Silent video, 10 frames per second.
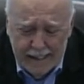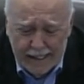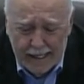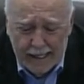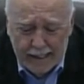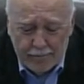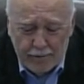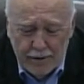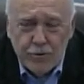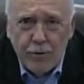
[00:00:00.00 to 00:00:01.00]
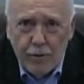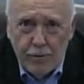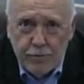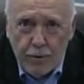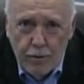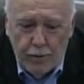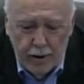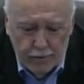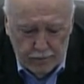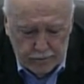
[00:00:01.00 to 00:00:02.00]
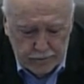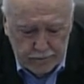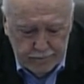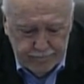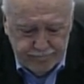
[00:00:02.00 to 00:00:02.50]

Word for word: Uh, these are the true heroes.